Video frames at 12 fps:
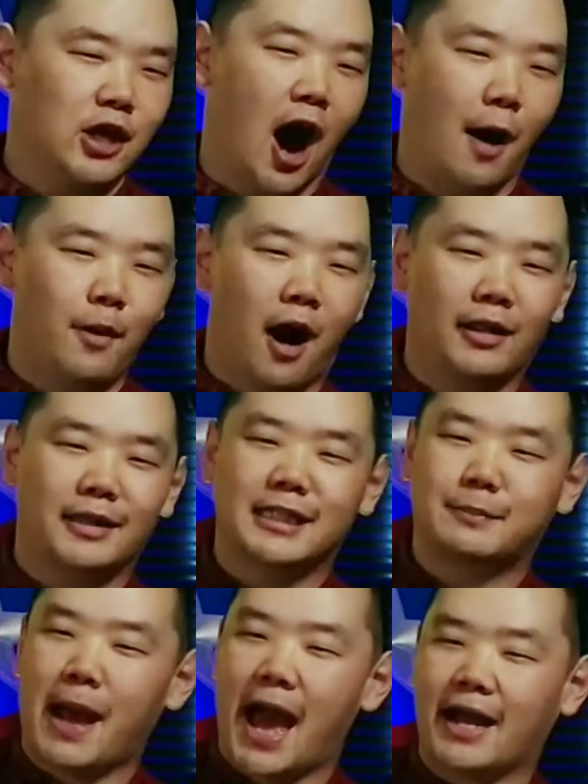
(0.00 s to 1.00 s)
Tom Holland
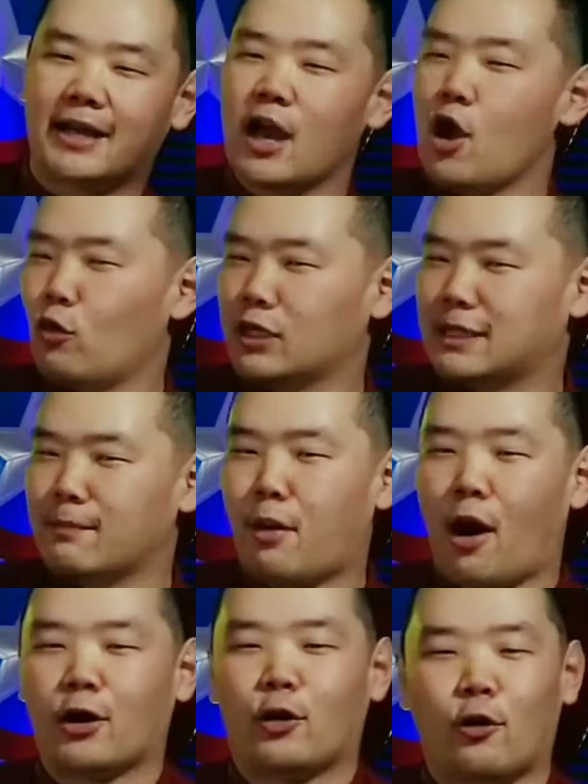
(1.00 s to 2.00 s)
is back with some
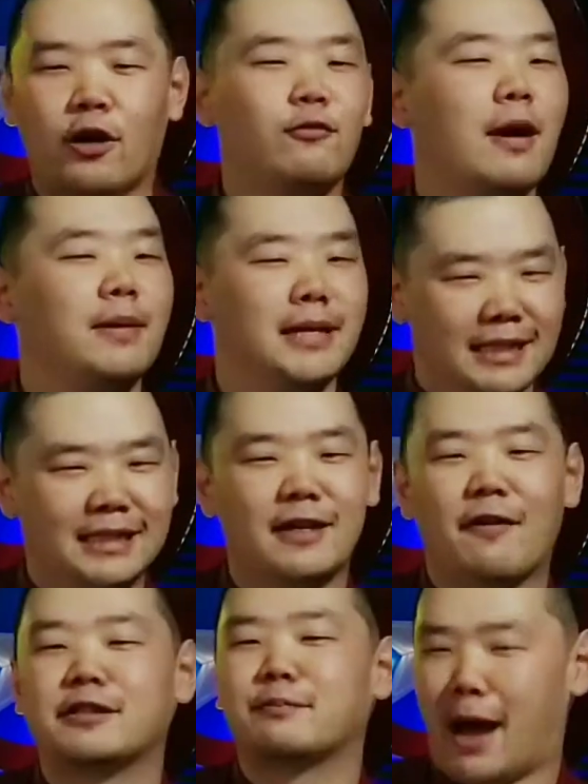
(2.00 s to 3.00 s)
parkour
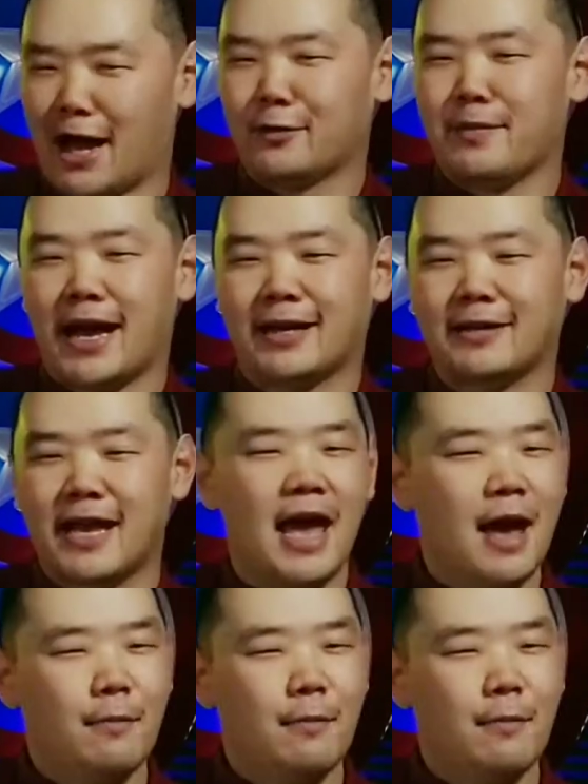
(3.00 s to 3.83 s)
reminiscent of Spider-Man.